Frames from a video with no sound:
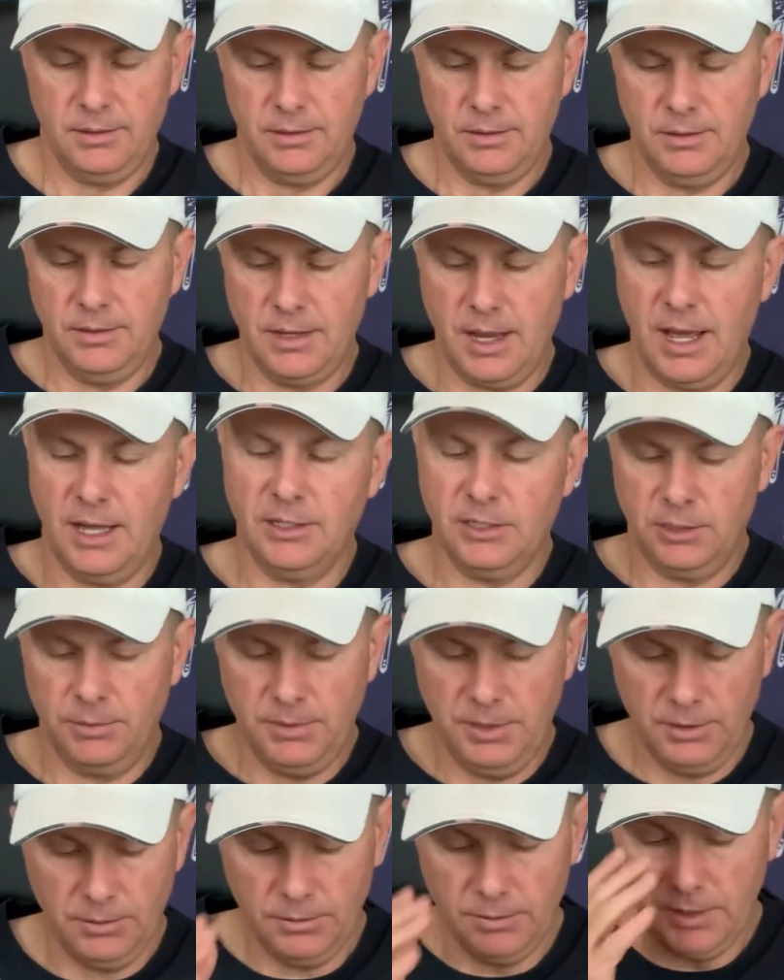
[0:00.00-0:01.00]
not to
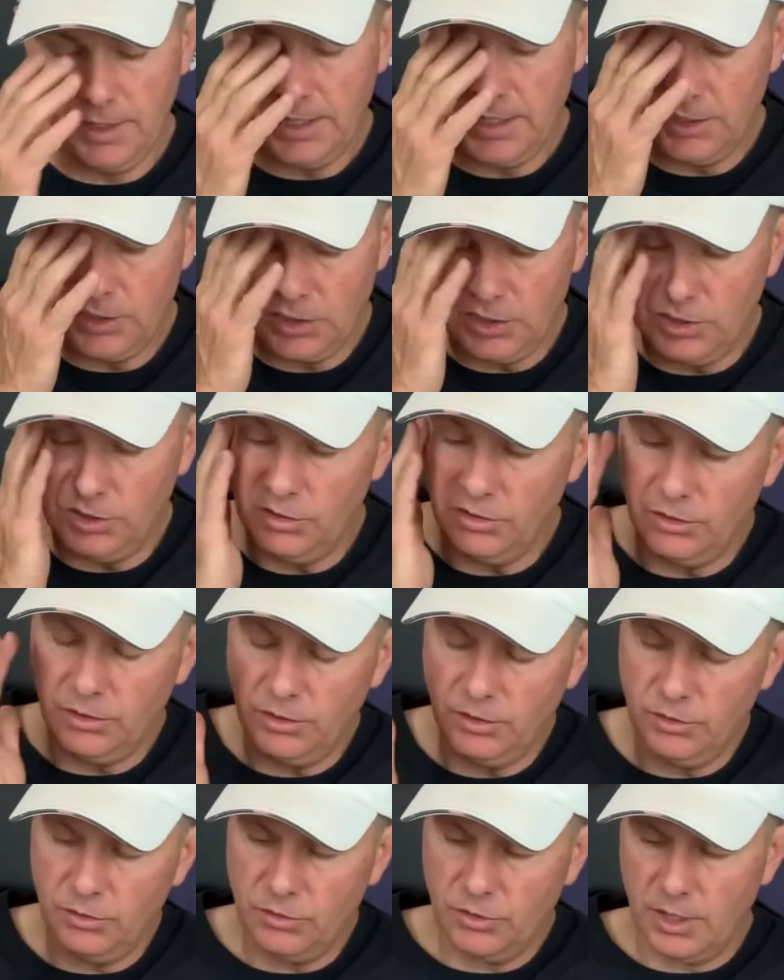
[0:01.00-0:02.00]
be rich and
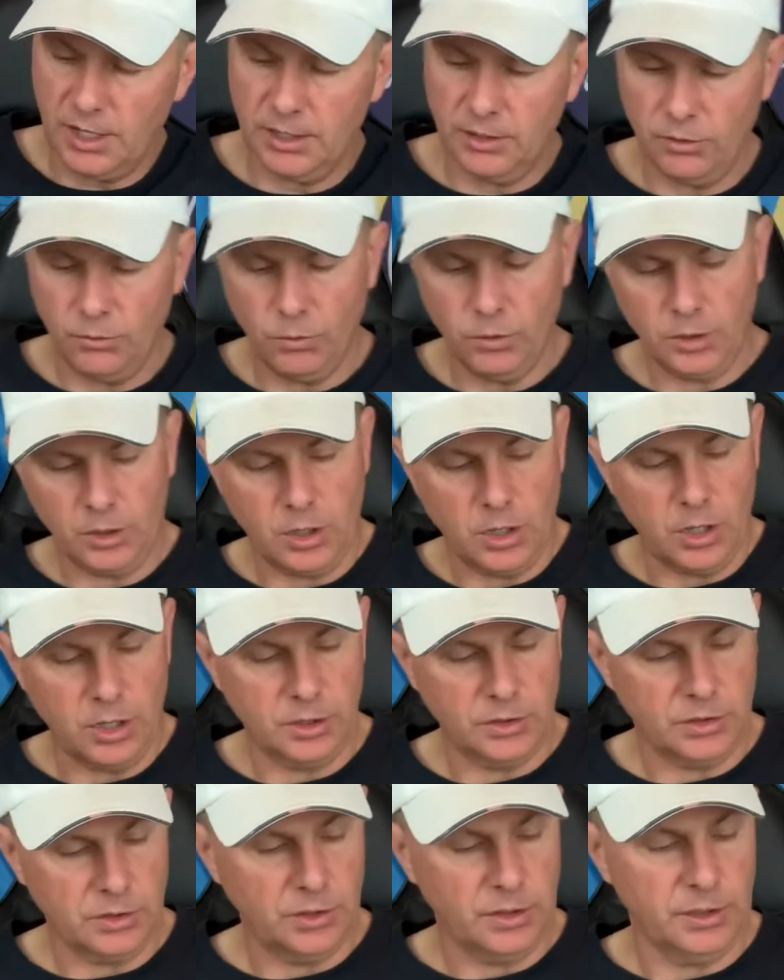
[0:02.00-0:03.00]
you try to work hard
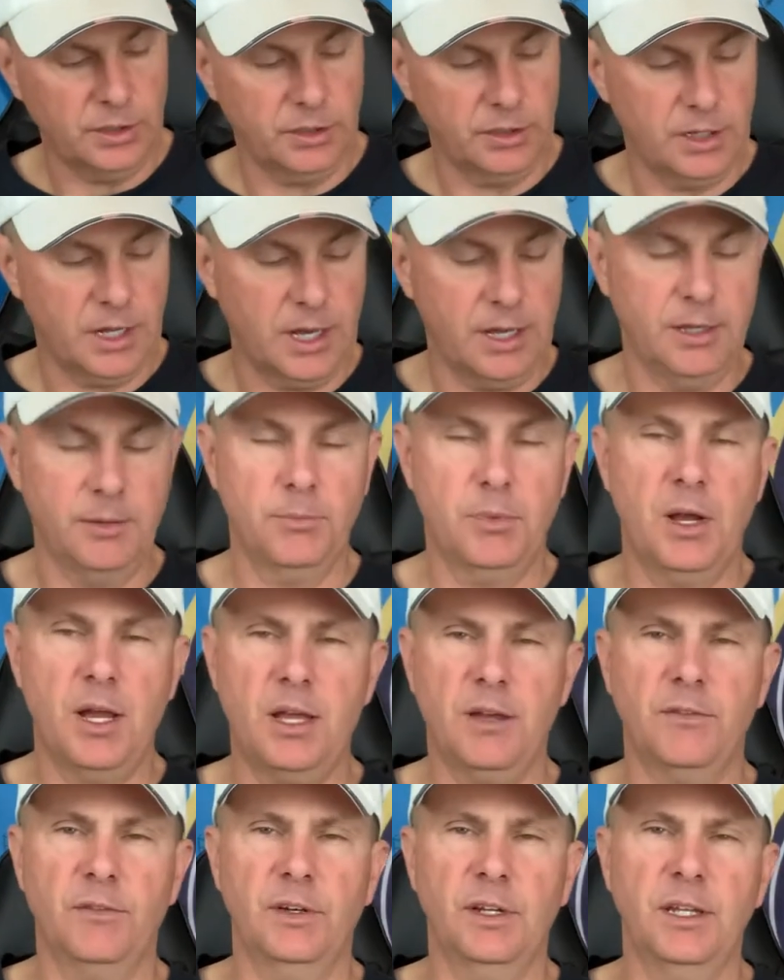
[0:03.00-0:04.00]
so that you're not in
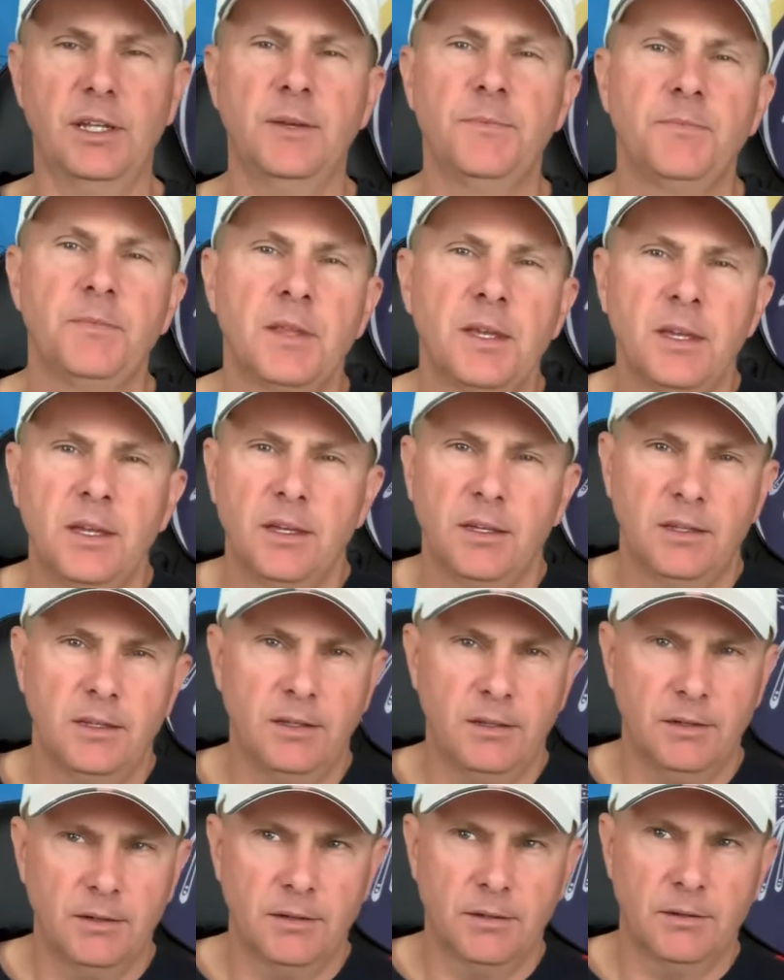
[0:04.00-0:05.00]
poverty,
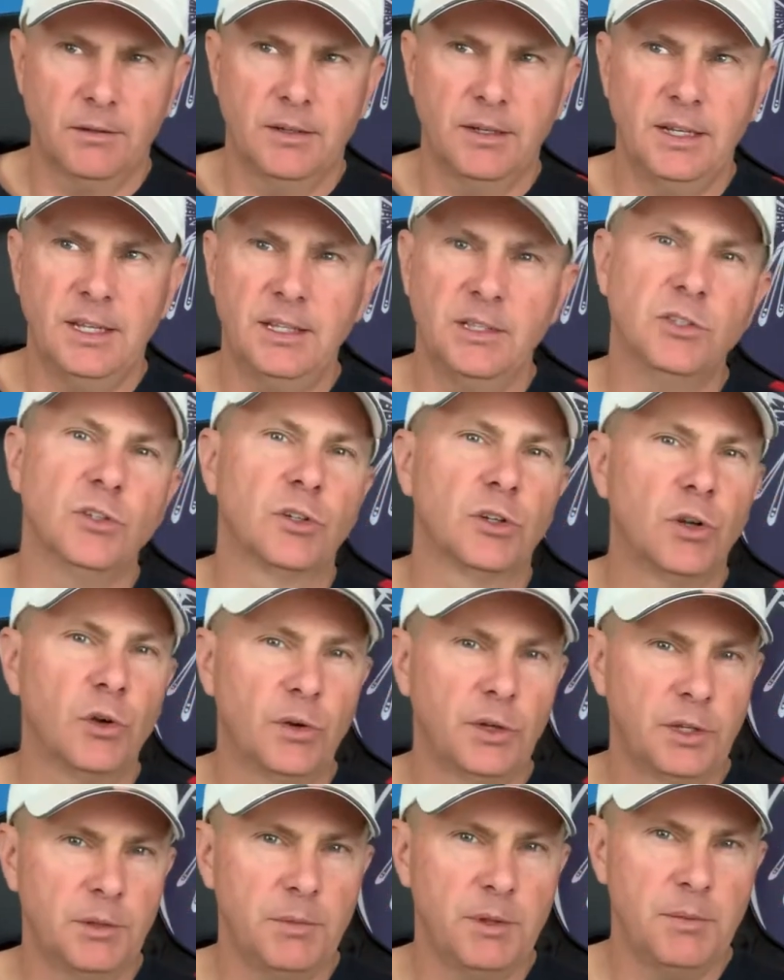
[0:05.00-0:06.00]
your needs are
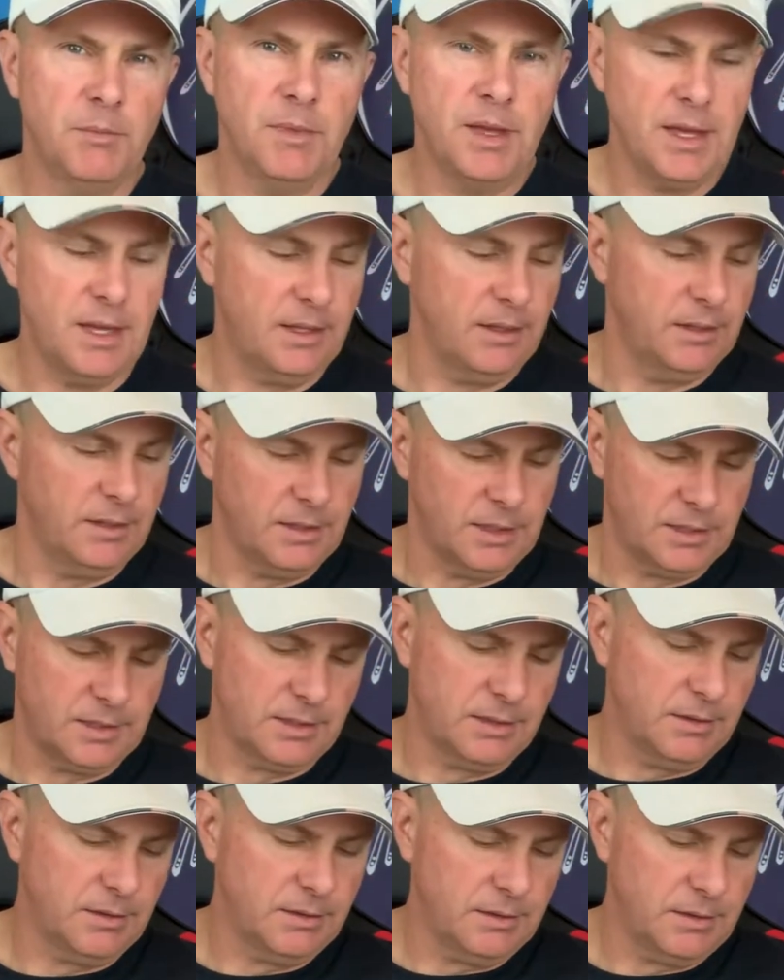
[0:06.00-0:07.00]
going to be met. And
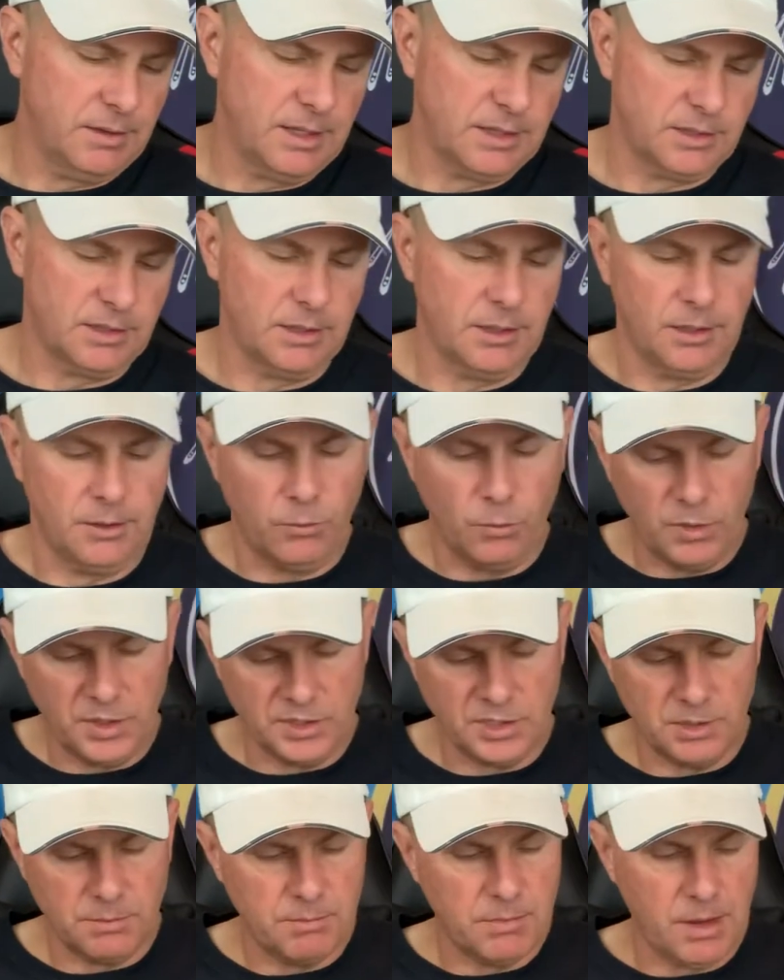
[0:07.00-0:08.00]
that's the
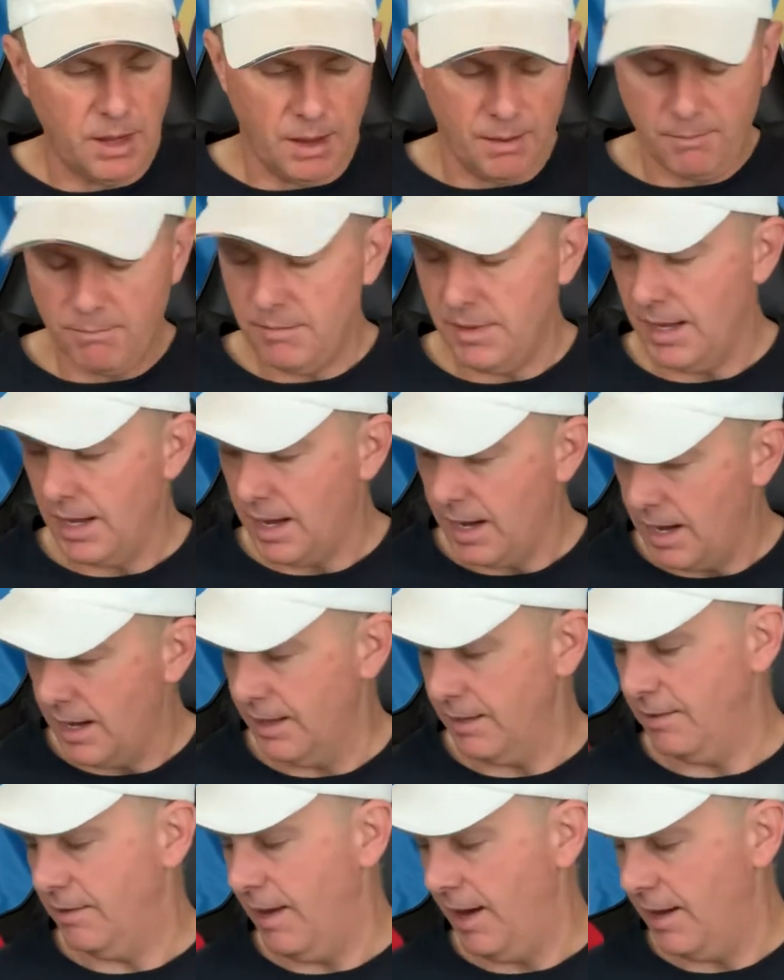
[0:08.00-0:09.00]
wisdom
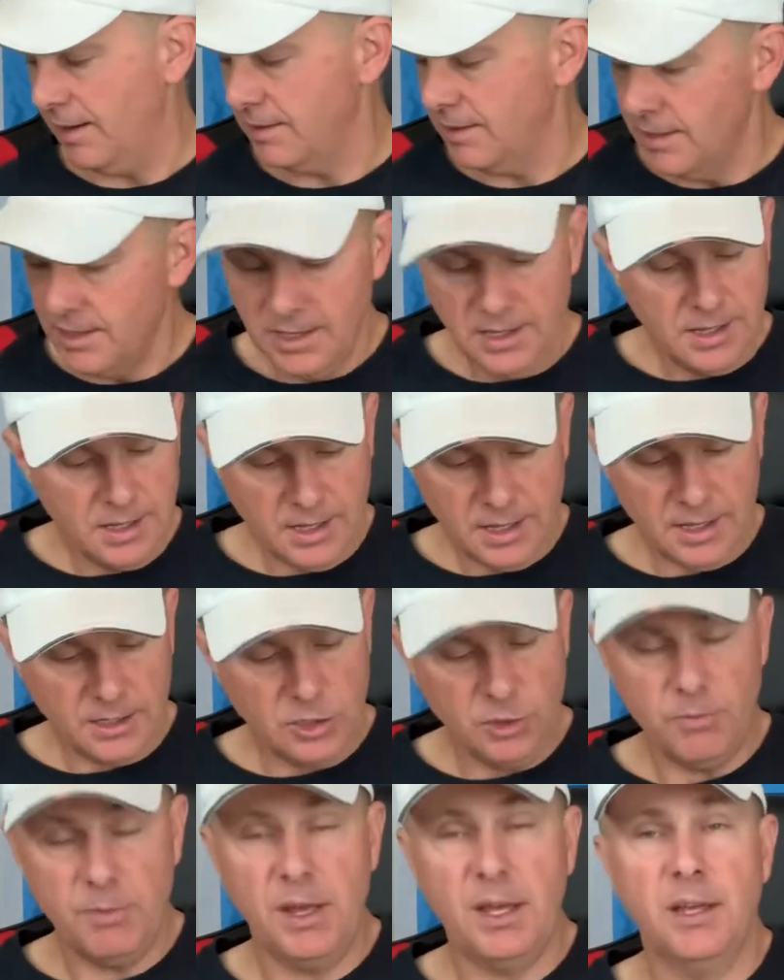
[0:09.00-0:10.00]
behind that. And
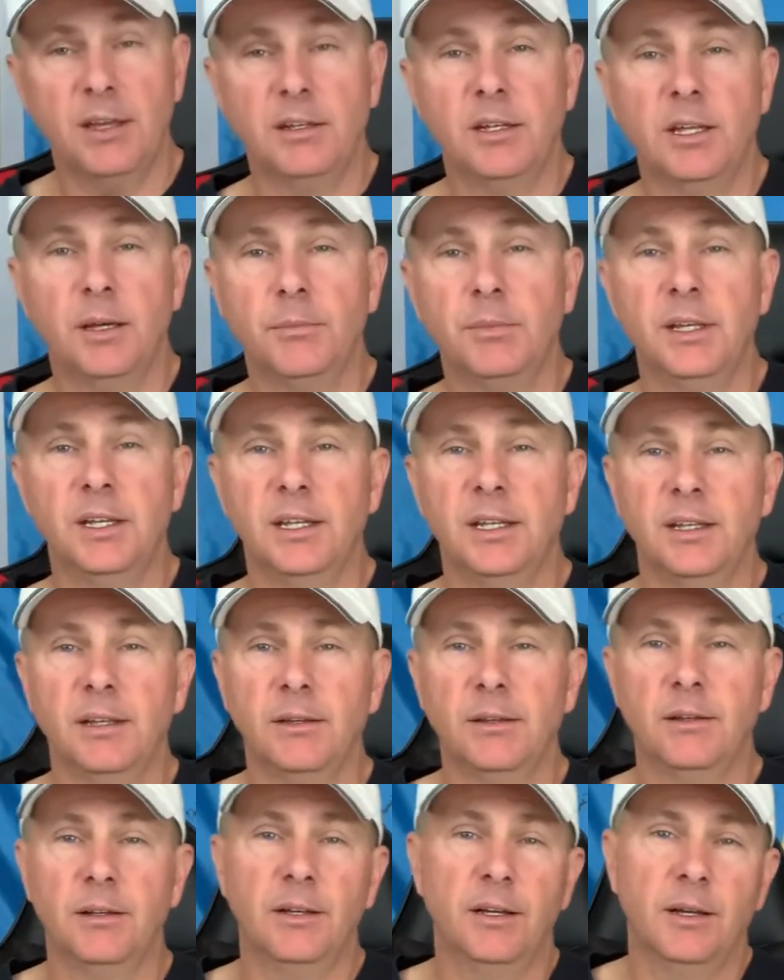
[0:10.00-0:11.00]
you may end up getting
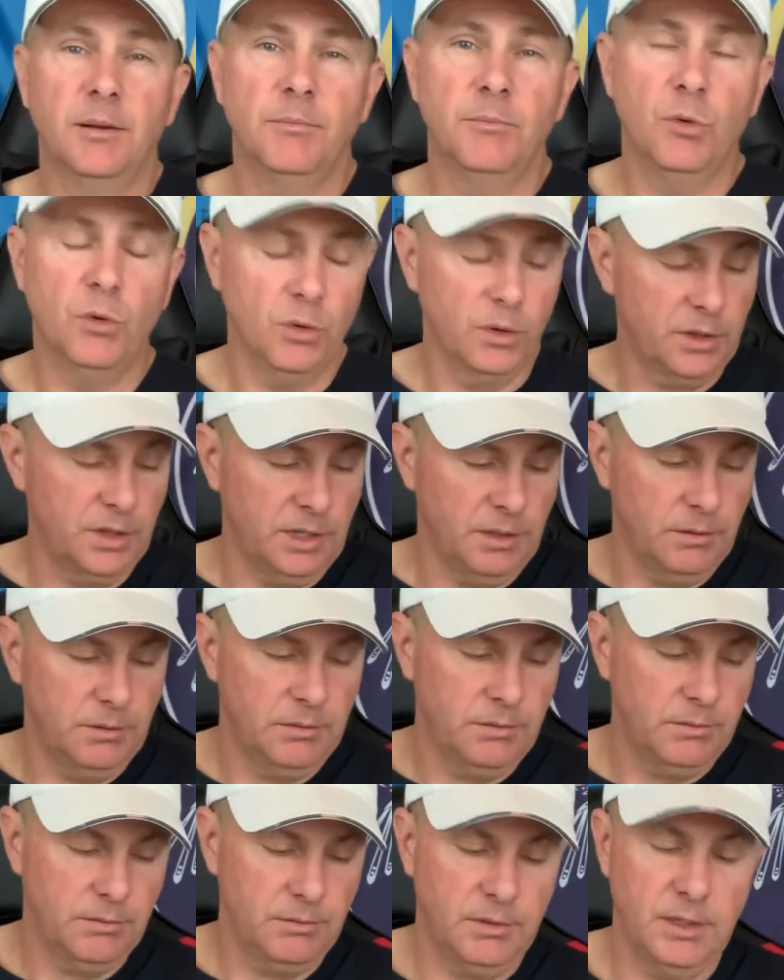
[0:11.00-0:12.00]
more than
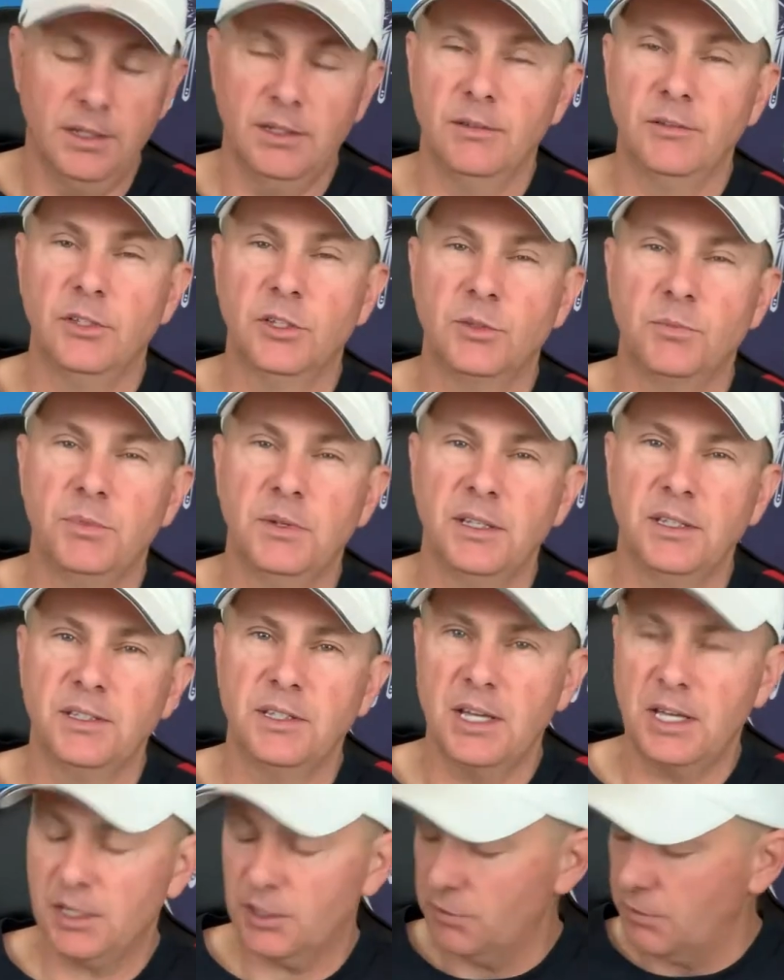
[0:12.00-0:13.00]
just being
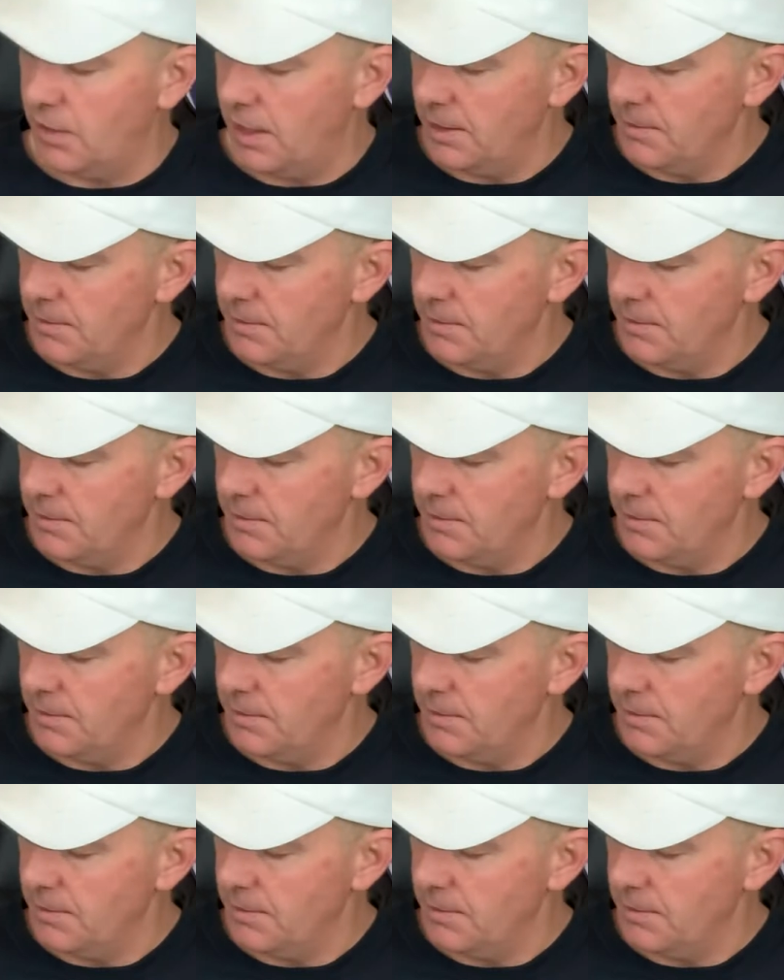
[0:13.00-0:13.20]
satisfied.